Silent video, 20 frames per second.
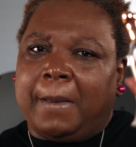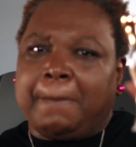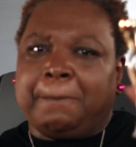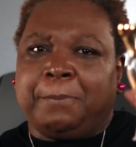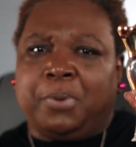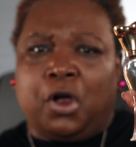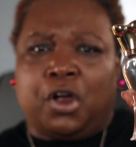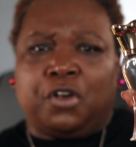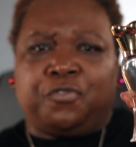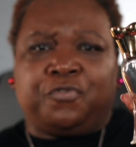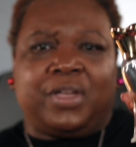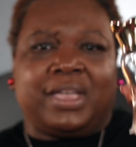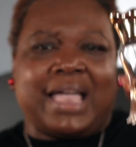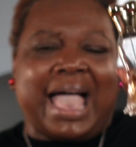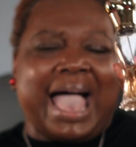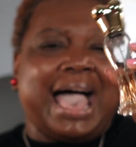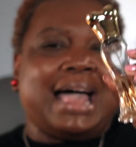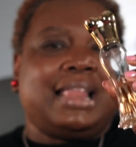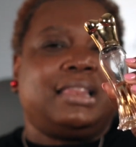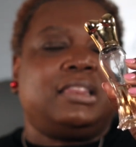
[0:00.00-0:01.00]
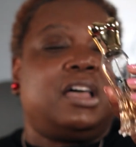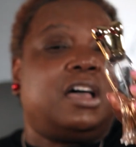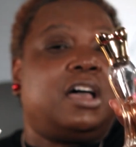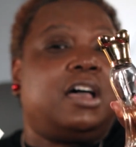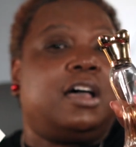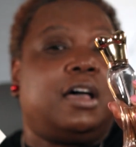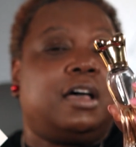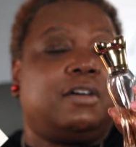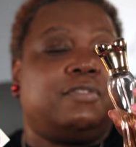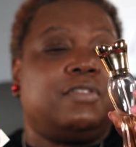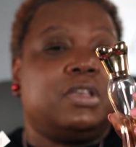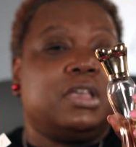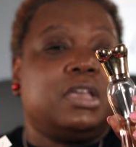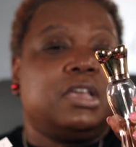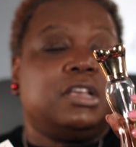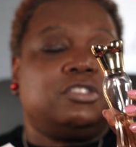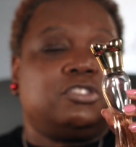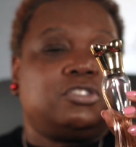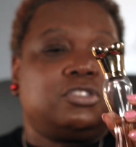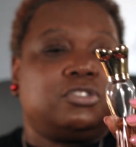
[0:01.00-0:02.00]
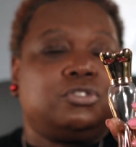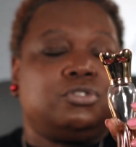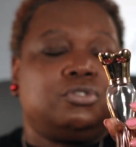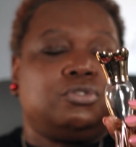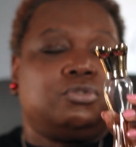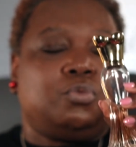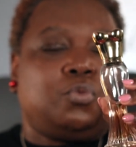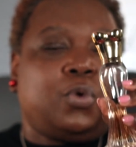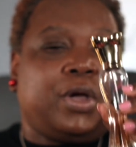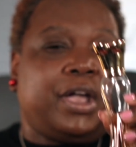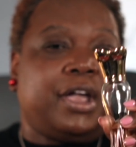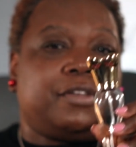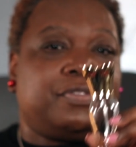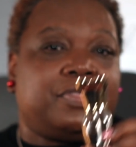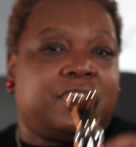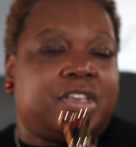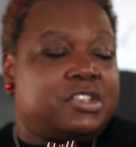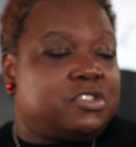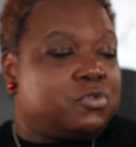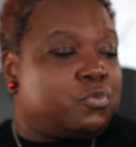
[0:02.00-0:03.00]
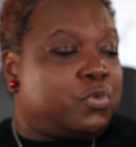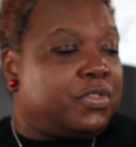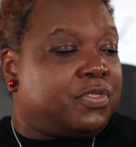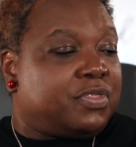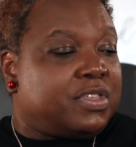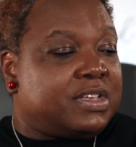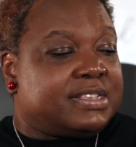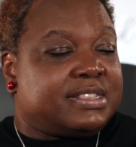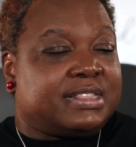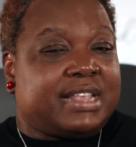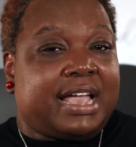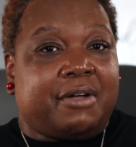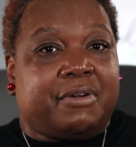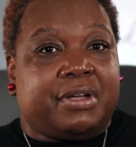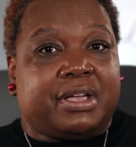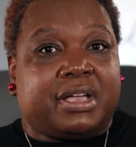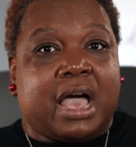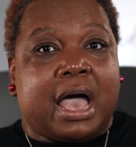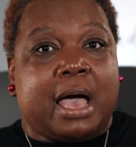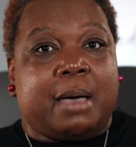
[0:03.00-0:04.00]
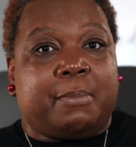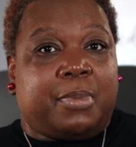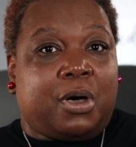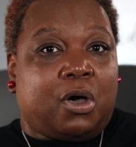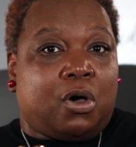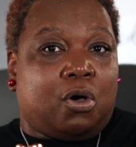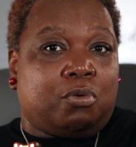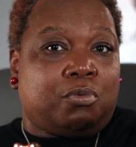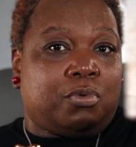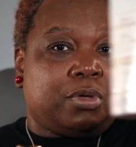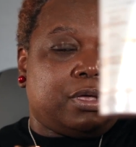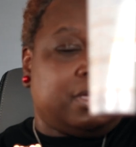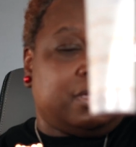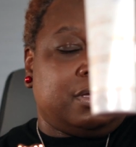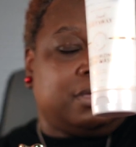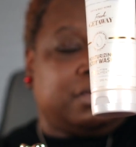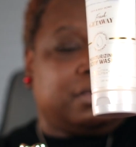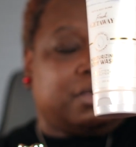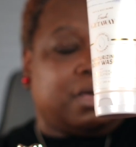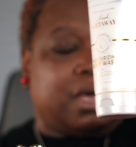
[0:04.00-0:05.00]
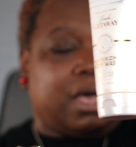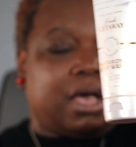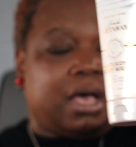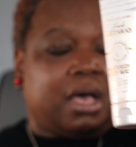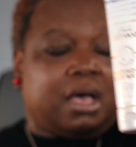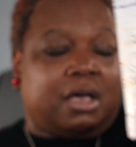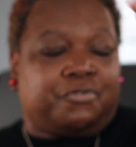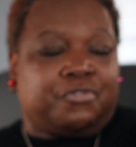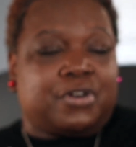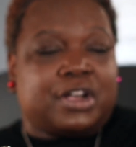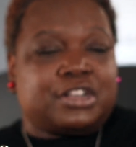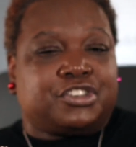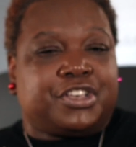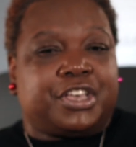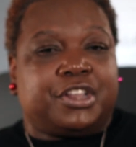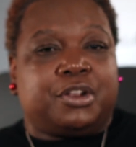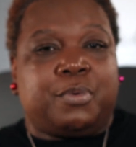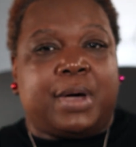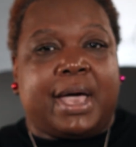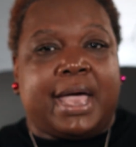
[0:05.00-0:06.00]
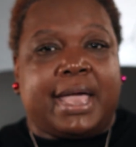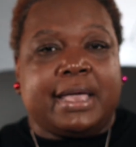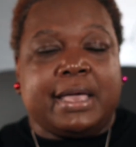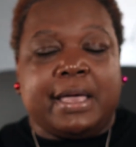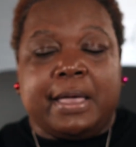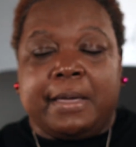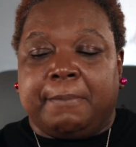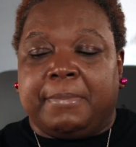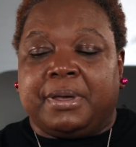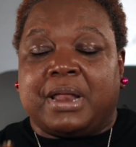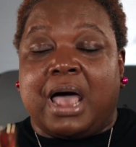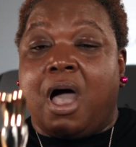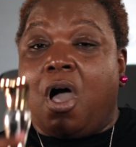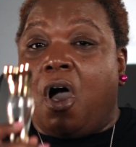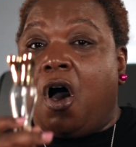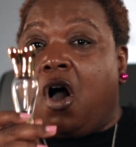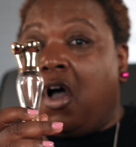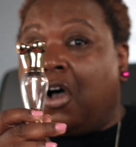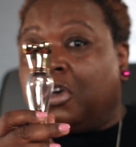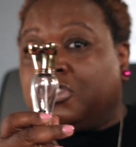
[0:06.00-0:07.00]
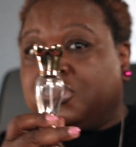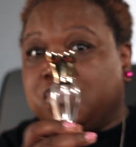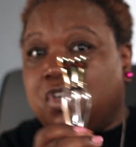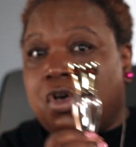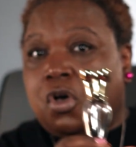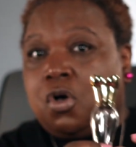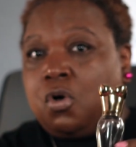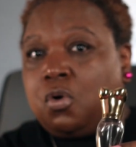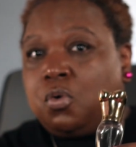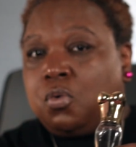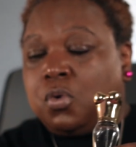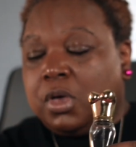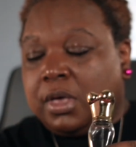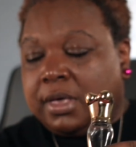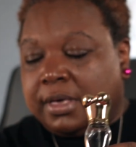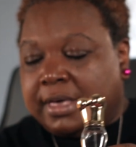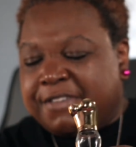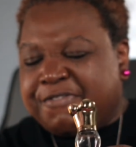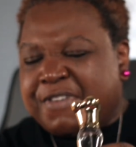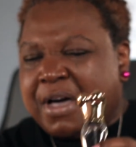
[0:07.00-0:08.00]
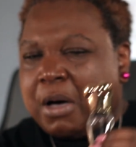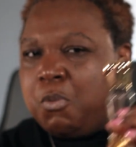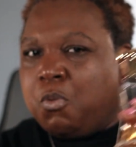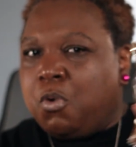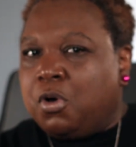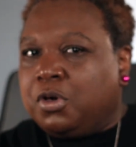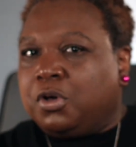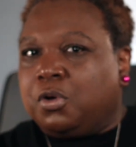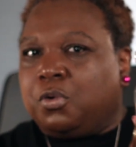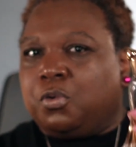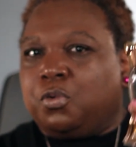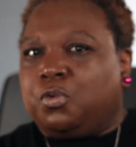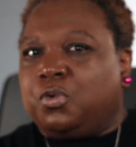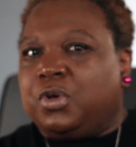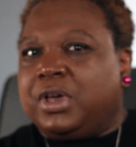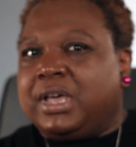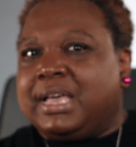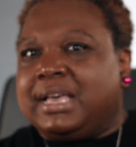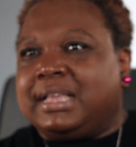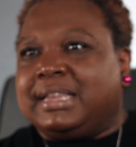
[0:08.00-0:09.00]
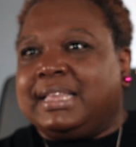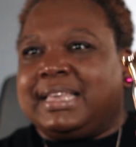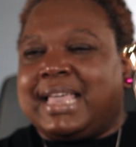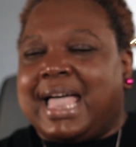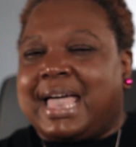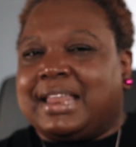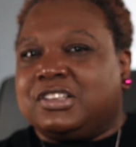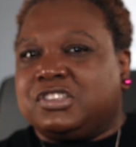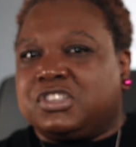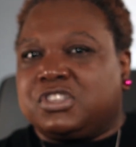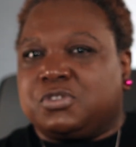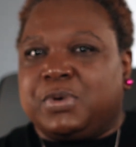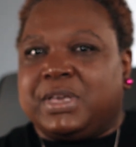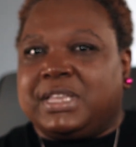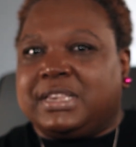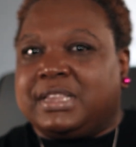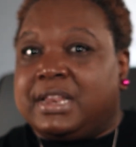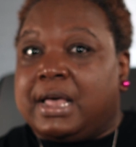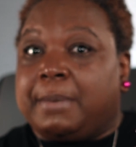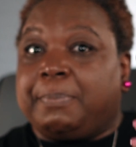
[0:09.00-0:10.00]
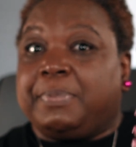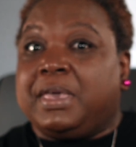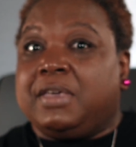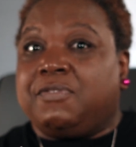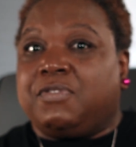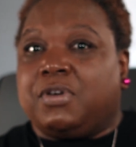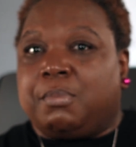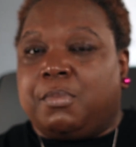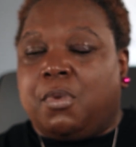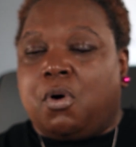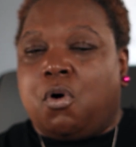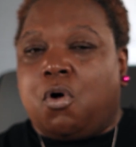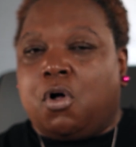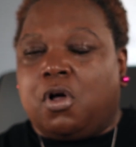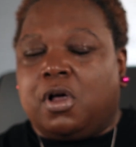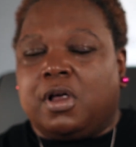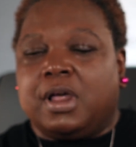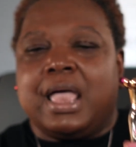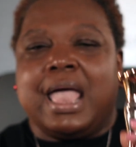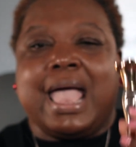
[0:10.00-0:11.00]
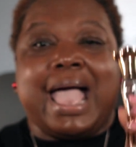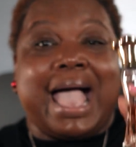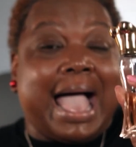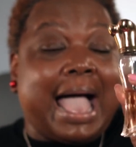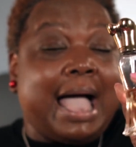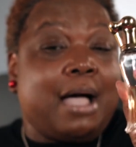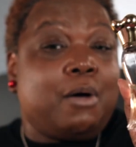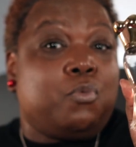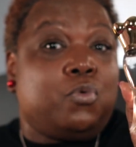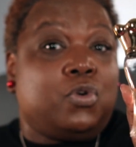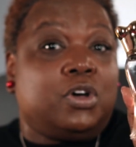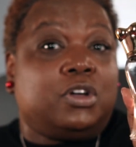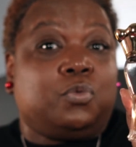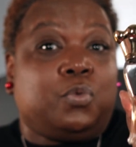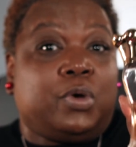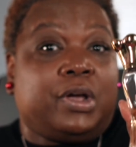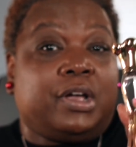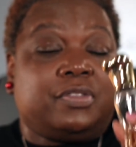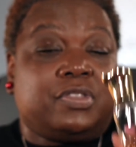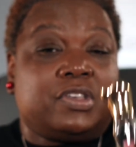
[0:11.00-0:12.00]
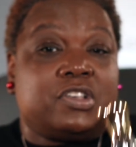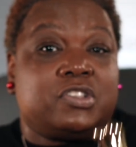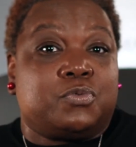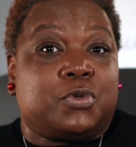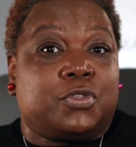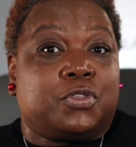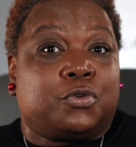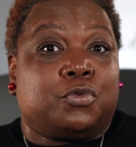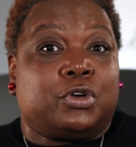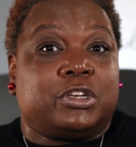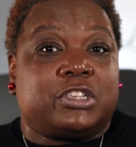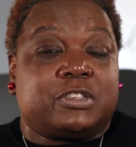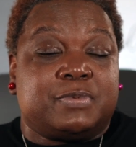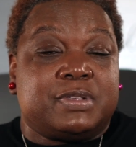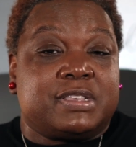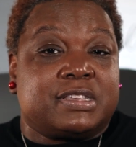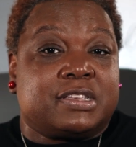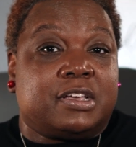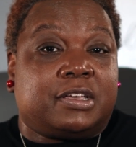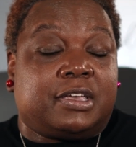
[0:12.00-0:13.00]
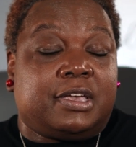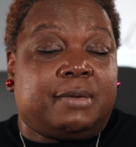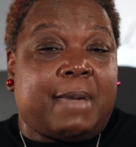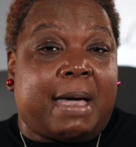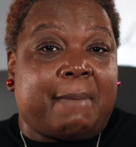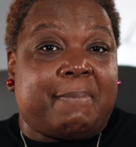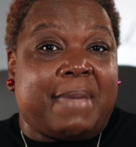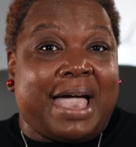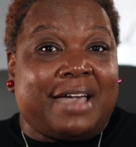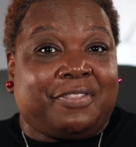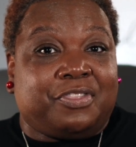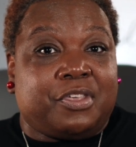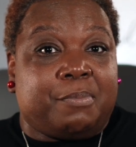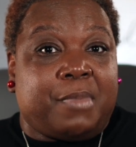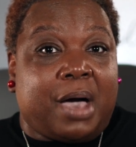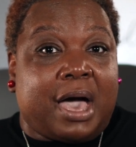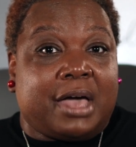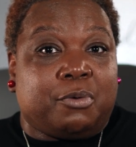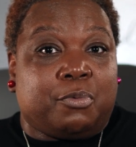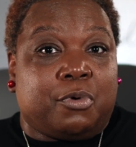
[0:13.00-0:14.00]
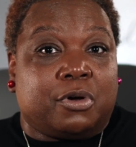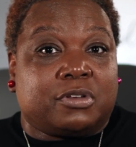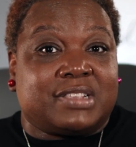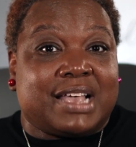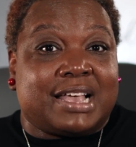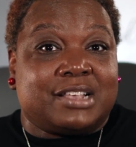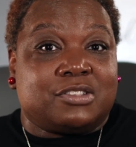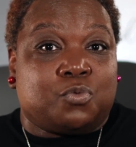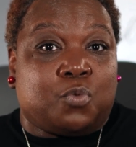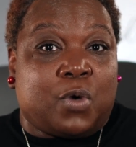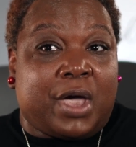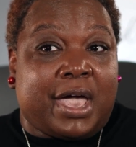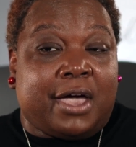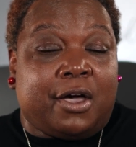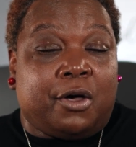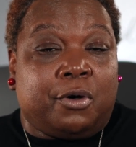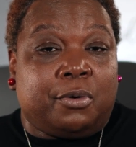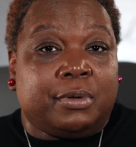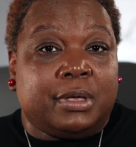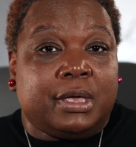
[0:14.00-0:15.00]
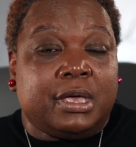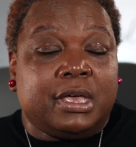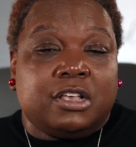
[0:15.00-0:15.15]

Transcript: Perfect. I love to wear this with this layering combo, Fresh Getaway. But I also, if I want to really kind of sweeten it up even more, I would wear this with Christmas Cookie by Bath & Body Works as well.